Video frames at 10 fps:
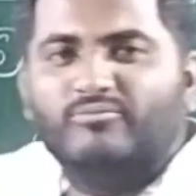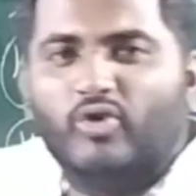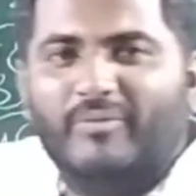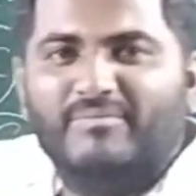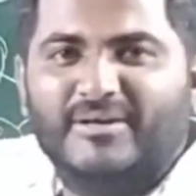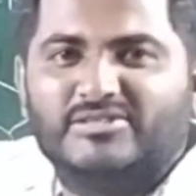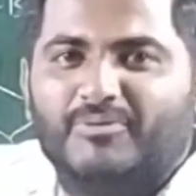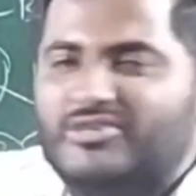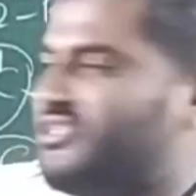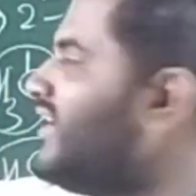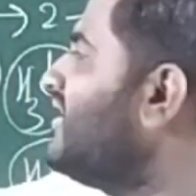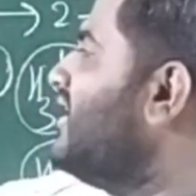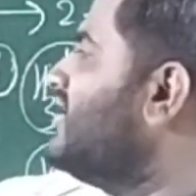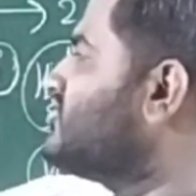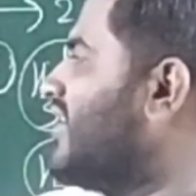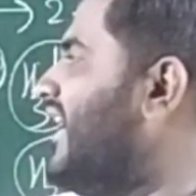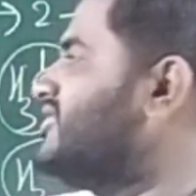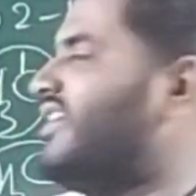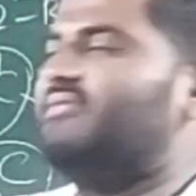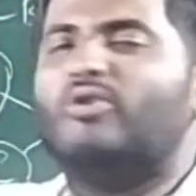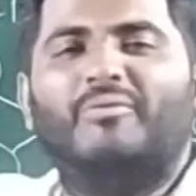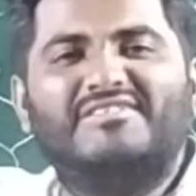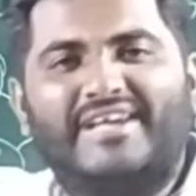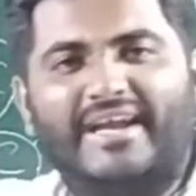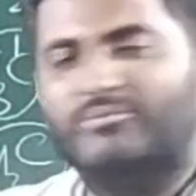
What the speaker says: bromine first position, straight chain bromine second